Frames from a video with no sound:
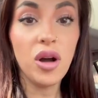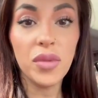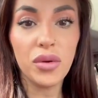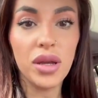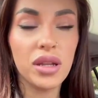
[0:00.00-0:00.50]
on
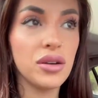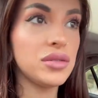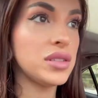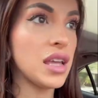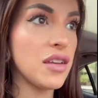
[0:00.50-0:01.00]
my way to go
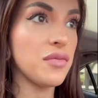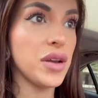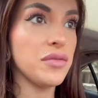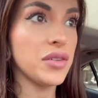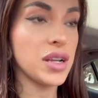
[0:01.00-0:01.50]
save
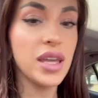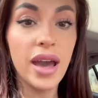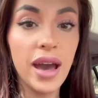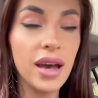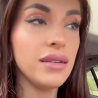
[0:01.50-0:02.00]
my friend
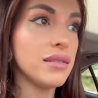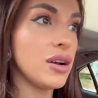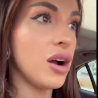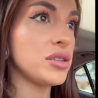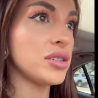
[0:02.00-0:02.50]
Kat,
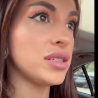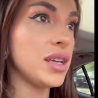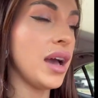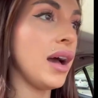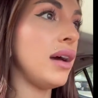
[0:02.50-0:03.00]
conscious
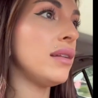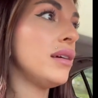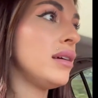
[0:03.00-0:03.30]
cat.